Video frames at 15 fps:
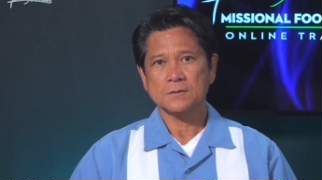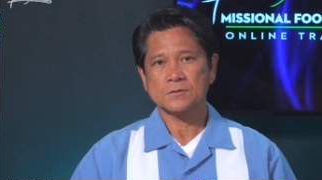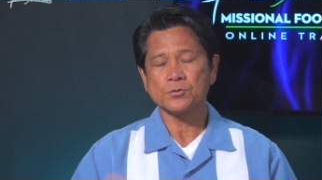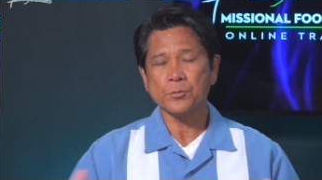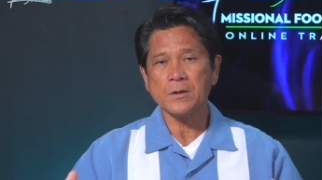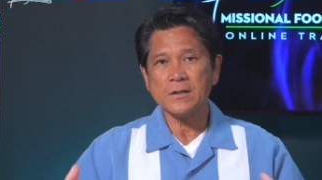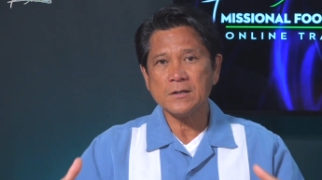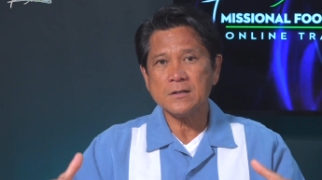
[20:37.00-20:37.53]

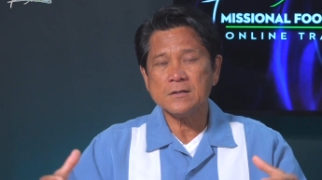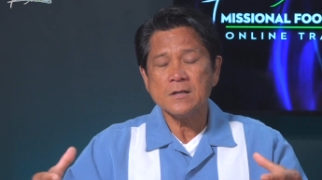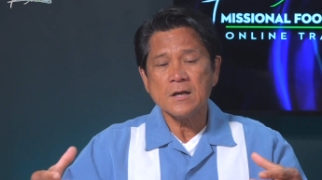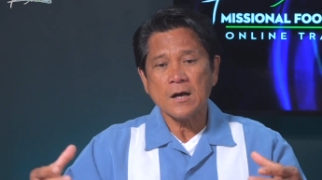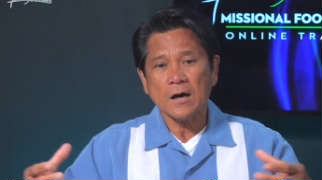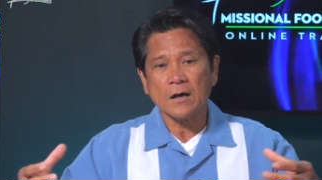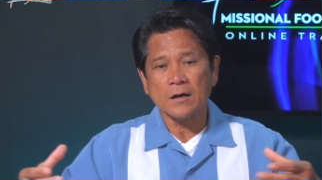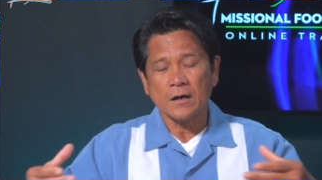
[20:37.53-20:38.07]
So we
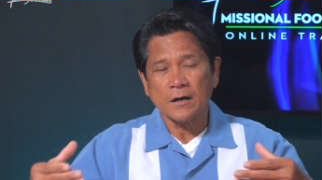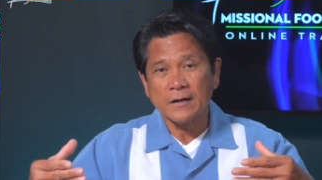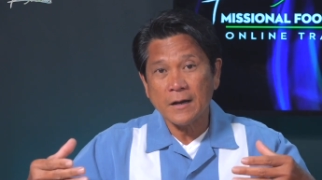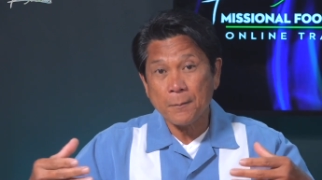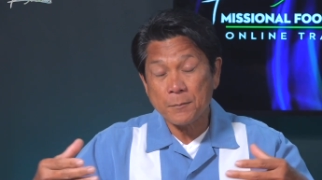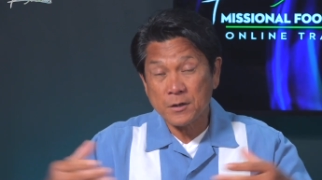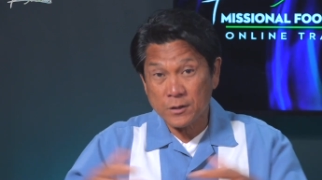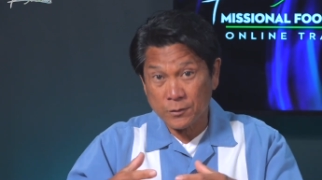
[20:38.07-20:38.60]
need our
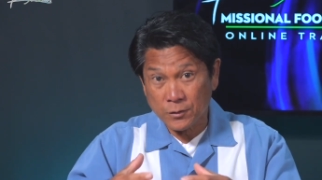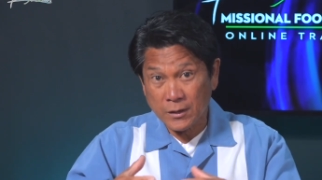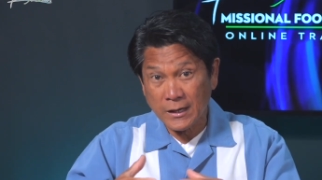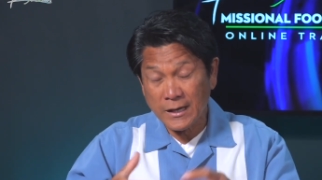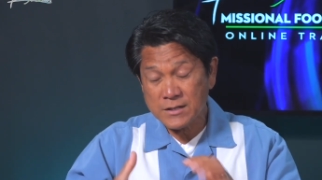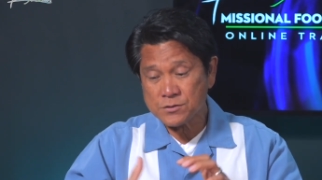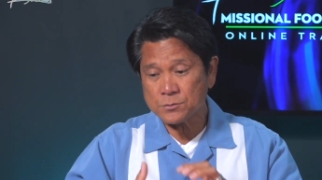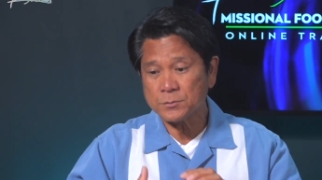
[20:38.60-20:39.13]
number one
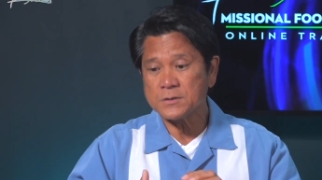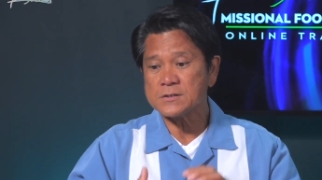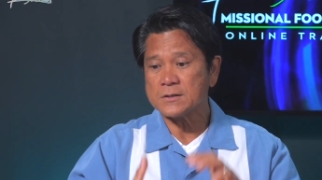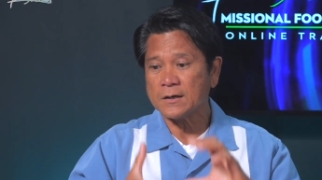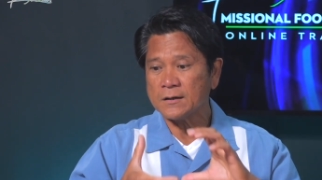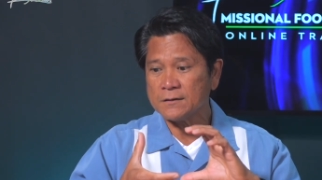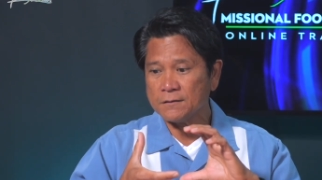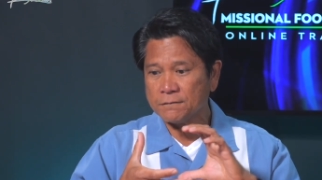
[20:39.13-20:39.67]
customers
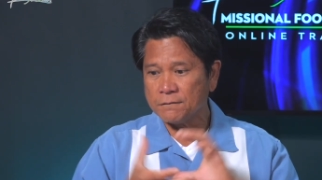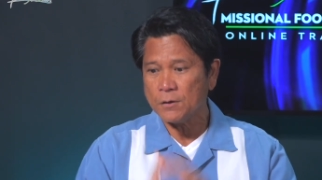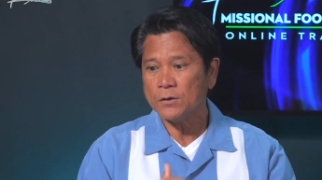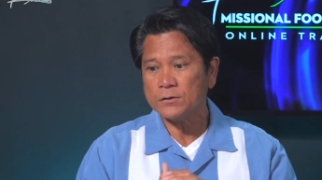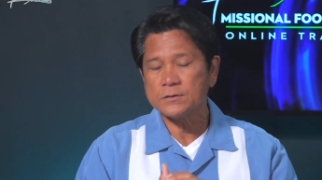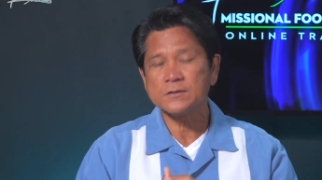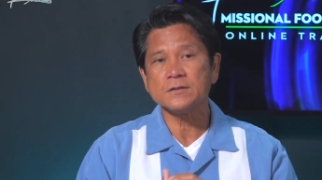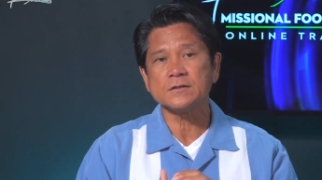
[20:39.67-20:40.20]
are the
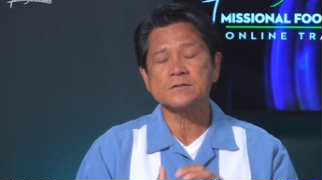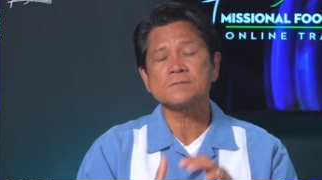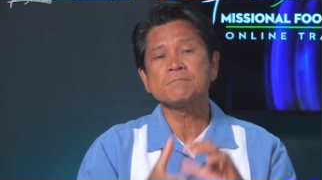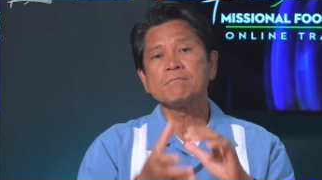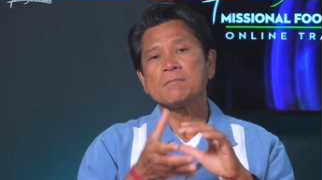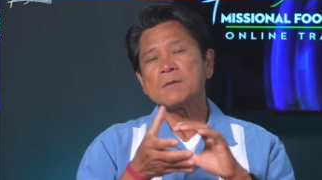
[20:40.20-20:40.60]
volunteers.